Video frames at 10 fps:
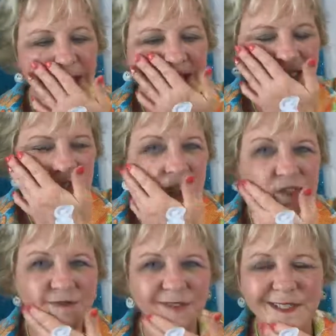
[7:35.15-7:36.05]
And it's
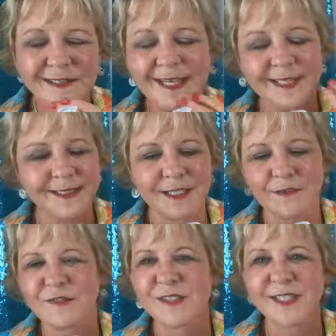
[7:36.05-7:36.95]
just, like I
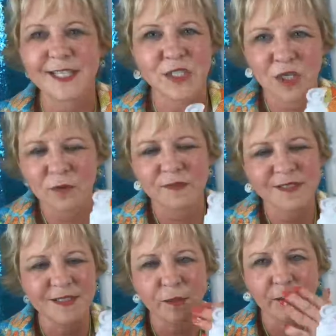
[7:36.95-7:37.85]
said, it feels like total
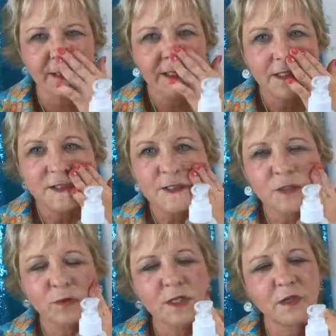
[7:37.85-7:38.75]
silk
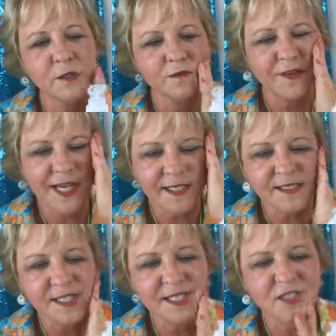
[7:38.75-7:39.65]
just going on your
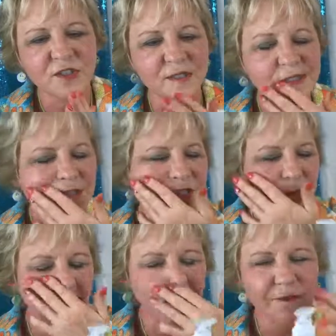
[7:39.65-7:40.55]
face. And it's just so
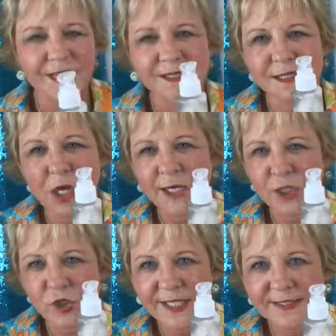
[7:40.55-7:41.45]
smooth. It's
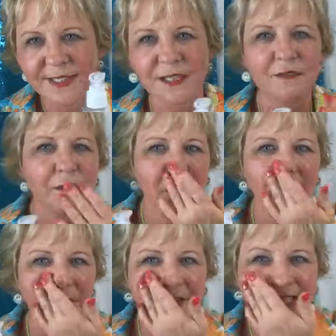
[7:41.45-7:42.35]
non-greasy, even though
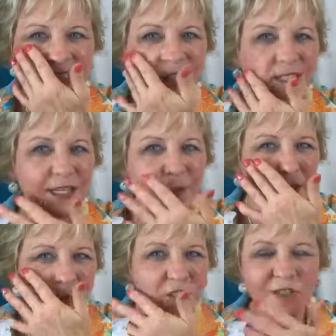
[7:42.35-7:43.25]
my face looks like it
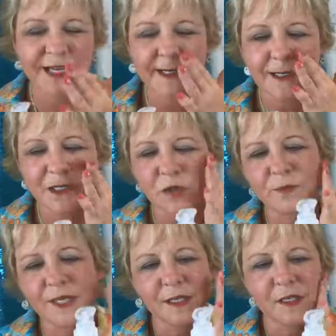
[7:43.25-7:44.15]
might be shining a little
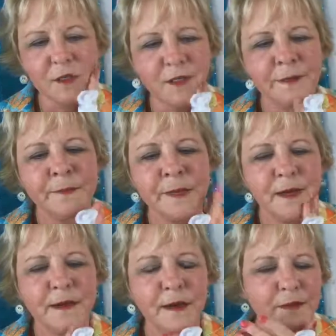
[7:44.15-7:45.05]
bit here.
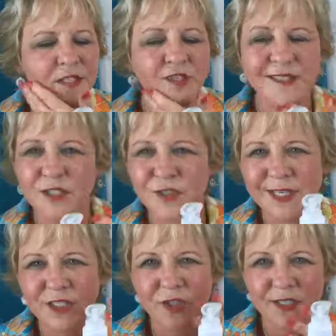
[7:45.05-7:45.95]
It just gives you
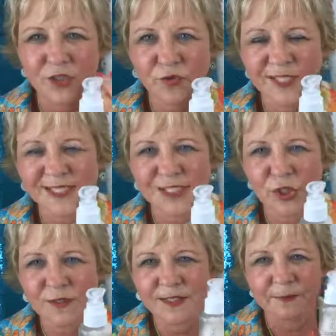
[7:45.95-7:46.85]
that kind of
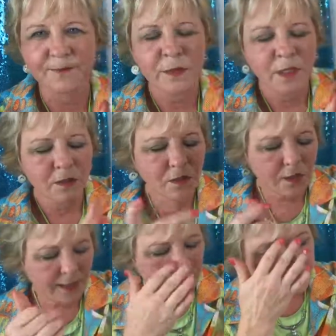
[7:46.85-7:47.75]
translucent
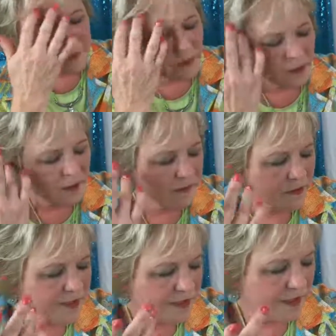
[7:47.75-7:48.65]
look. And
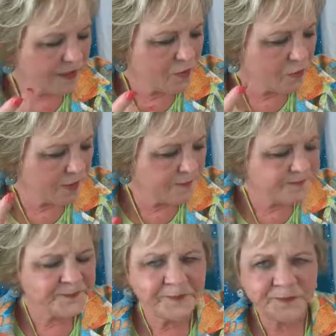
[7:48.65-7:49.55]
there's another one